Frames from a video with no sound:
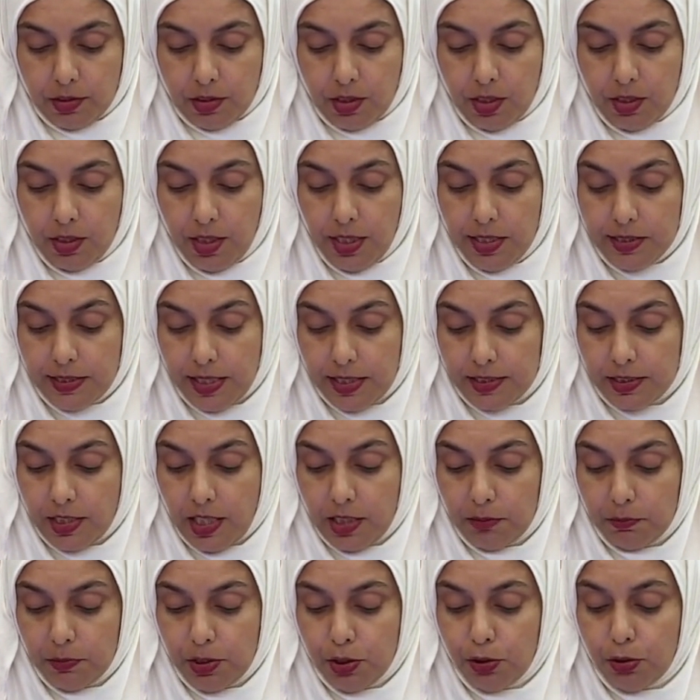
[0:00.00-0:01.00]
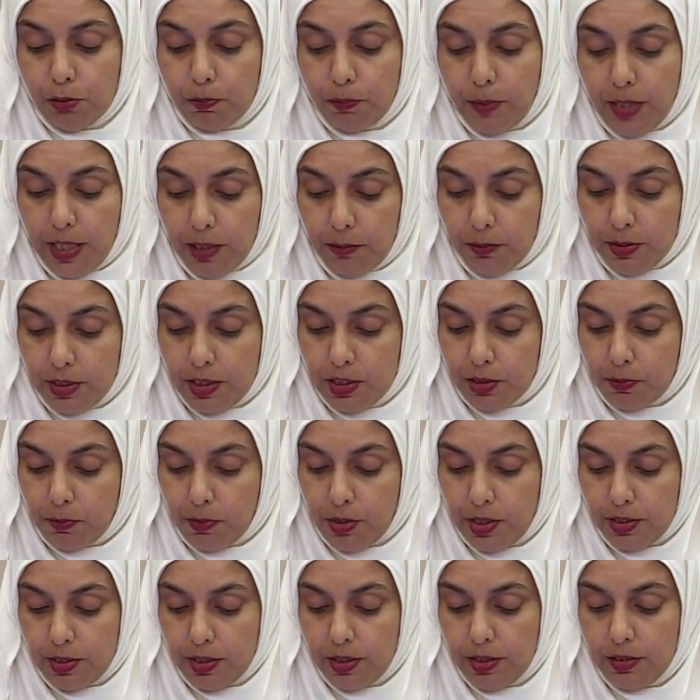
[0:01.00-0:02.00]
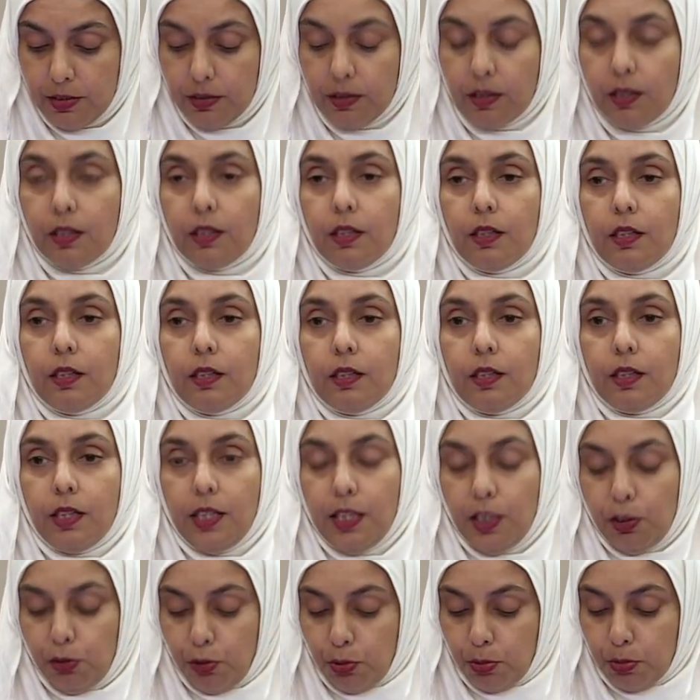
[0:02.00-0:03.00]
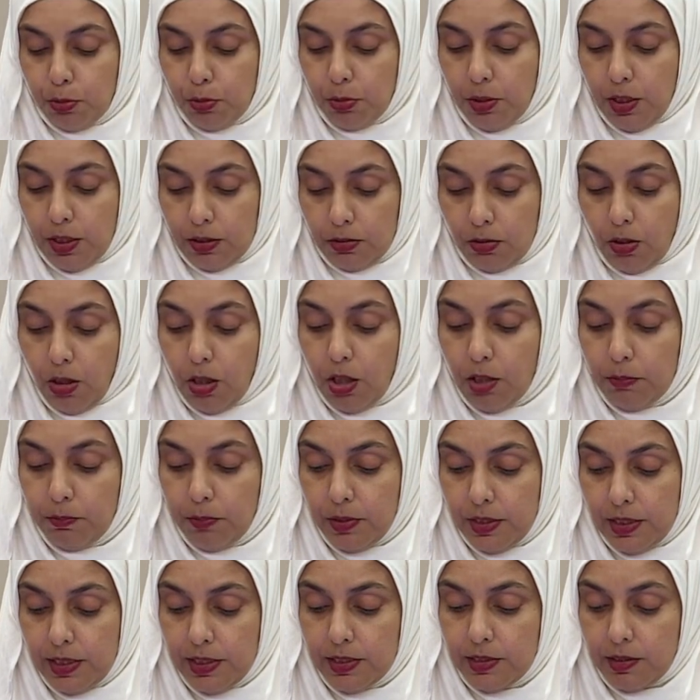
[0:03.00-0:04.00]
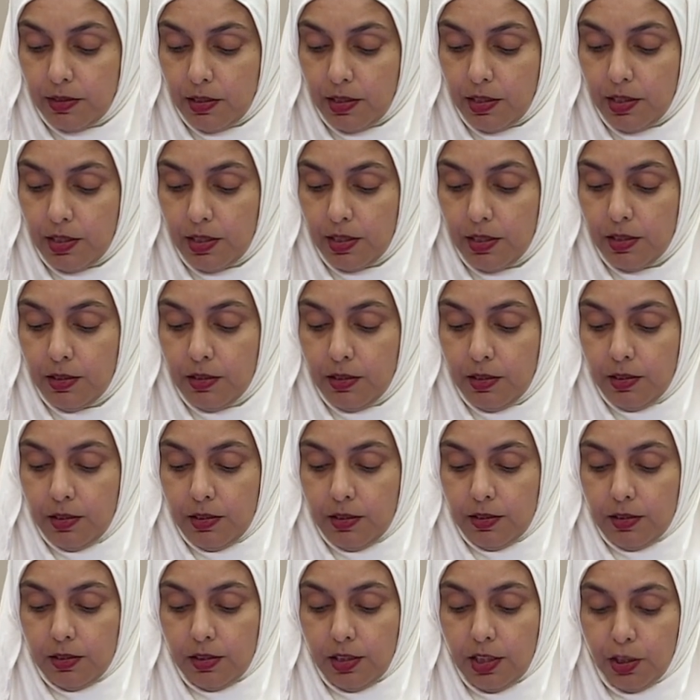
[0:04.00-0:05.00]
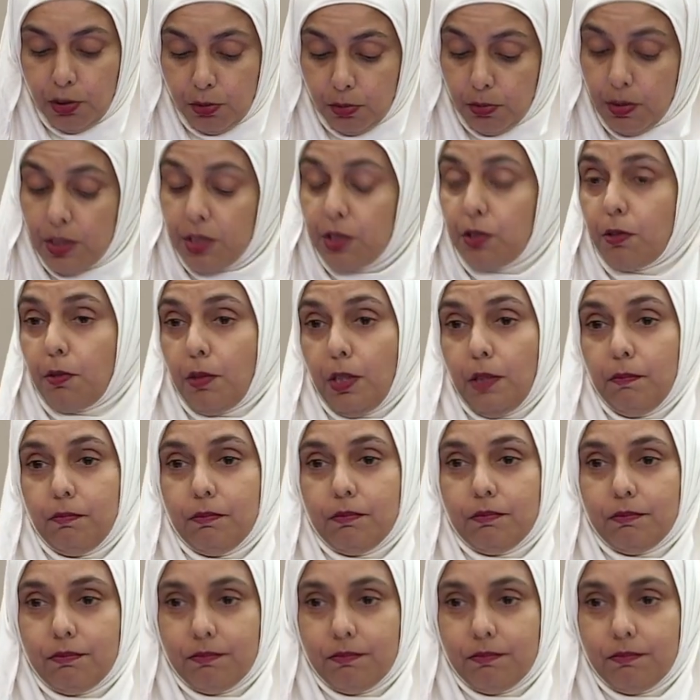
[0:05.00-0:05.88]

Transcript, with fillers: In his excitement to play with his brother, he threw a toy police car into his crib.